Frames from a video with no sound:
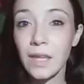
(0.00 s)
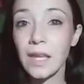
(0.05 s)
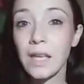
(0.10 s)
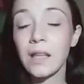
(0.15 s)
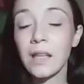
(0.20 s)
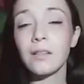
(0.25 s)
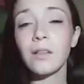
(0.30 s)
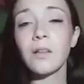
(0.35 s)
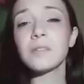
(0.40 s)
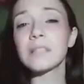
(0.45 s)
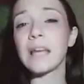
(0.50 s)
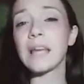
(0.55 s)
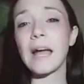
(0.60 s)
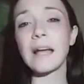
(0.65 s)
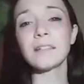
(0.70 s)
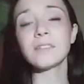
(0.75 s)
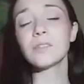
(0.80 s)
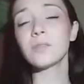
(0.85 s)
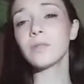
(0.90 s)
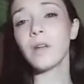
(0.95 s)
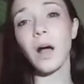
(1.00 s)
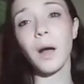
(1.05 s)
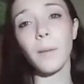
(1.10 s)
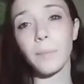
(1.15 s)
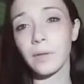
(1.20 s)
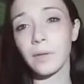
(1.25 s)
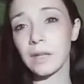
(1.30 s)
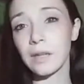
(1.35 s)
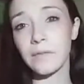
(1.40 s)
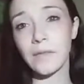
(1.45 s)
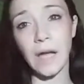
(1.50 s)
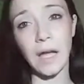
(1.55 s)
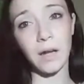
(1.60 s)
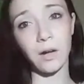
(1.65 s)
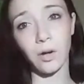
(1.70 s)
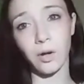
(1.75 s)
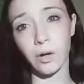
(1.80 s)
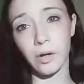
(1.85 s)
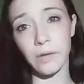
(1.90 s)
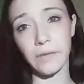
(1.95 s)
Lozy, I do not believe at
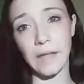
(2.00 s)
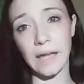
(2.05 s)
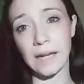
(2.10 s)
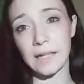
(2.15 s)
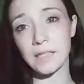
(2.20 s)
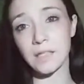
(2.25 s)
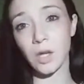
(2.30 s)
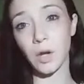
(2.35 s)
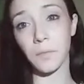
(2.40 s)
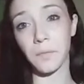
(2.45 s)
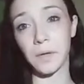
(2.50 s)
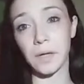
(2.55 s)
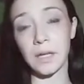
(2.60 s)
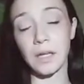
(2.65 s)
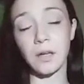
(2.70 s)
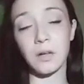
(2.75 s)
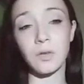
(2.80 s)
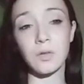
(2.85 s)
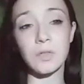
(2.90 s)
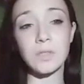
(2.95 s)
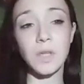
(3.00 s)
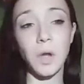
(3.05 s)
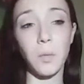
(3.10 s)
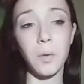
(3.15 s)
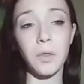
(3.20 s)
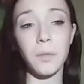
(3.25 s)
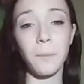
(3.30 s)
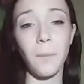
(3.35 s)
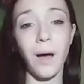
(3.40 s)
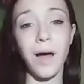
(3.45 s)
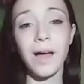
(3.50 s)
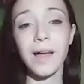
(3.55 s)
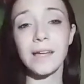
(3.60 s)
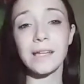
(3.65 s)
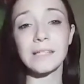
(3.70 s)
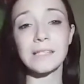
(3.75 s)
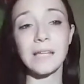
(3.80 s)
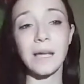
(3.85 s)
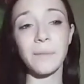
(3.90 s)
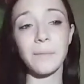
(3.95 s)
all that it's overkill. So with
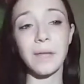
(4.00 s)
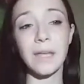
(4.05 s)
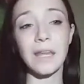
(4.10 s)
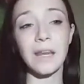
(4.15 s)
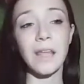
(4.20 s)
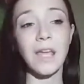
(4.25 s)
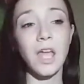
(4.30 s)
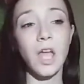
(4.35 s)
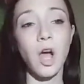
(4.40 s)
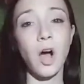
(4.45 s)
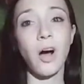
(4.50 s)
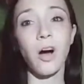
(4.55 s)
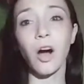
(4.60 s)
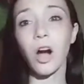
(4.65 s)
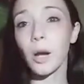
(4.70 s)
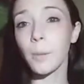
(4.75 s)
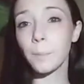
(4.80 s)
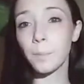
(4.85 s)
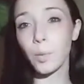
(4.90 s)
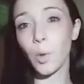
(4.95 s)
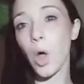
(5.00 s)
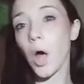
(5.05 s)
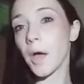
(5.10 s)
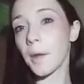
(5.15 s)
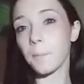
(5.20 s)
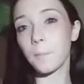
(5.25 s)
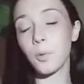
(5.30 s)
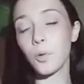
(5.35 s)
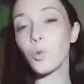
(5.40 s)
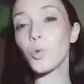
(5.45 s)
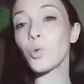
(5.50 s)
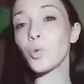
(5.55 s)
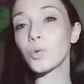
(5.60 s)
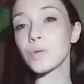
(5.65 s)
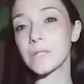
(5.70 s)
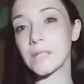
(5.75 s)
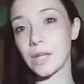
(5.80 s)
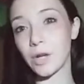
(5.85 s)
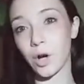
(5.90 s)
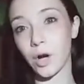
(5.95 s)
POTS, I mean, our blood
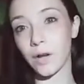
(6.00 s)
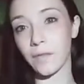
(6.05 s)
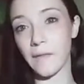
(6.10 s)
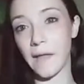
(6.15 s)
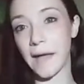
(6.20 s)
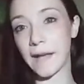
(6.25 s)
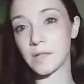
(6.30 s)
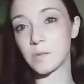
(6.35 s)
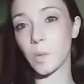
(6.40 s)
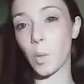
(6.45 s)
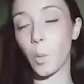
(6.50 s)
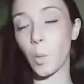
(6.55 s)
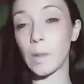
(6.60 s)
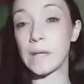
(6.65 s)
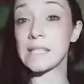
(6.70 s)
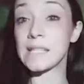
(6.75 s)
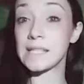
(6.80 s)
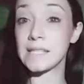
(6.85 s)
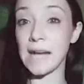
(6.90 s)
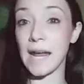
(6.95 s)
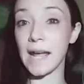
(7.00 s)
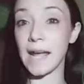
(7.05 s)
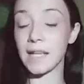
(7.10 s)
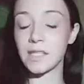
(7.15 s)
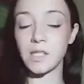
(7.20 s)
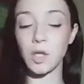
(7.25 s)
pools in our legs when we stand.